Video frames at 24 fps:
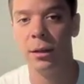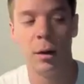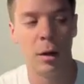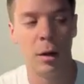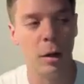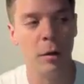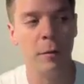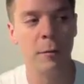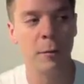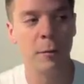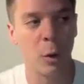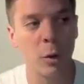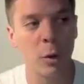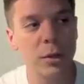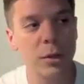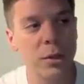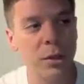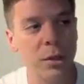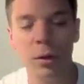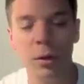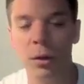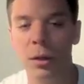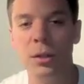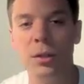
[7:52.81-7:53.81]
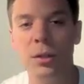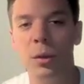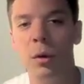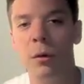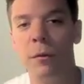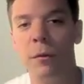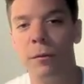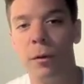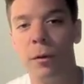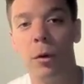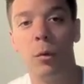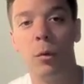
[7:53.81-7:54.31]
Of course you can do
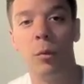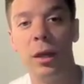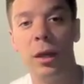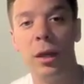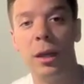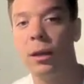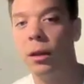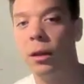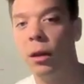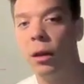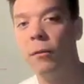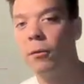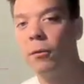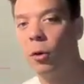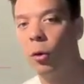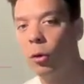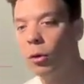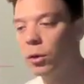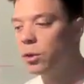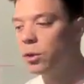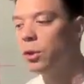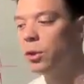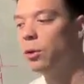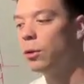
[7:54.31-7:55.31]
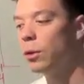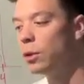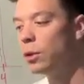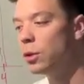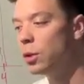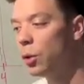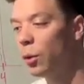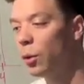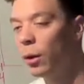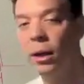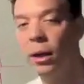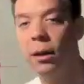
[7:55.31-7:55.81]
it for a week. Of course you can
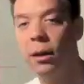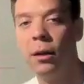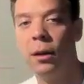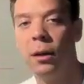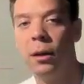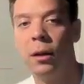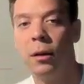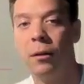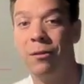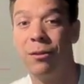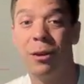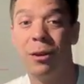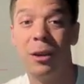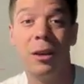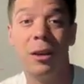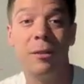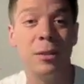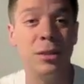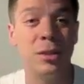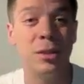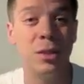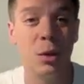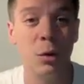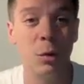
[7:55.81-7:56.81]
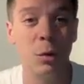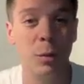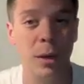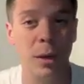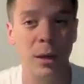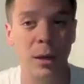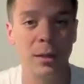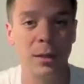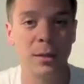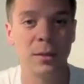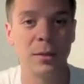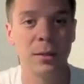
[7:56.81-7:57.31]
do it for even 2
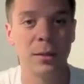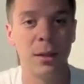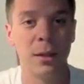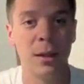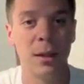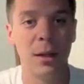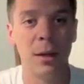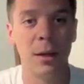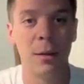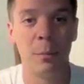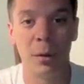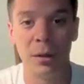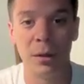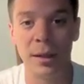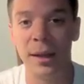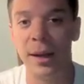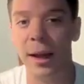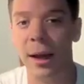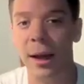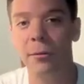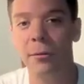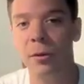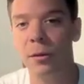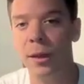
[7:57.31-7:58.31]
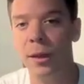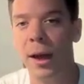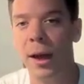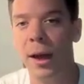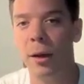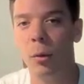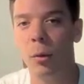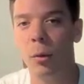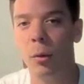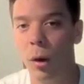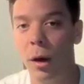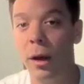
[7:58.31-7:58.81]
weeks. But then after
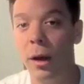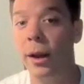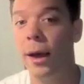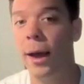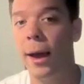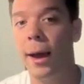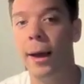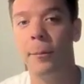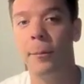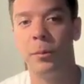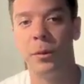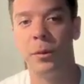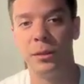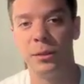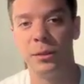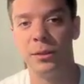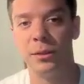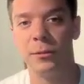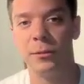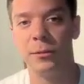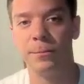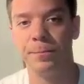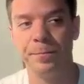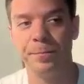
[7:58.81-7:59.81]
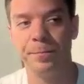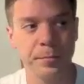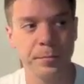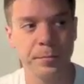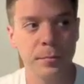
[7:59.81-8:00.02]
that, what happens?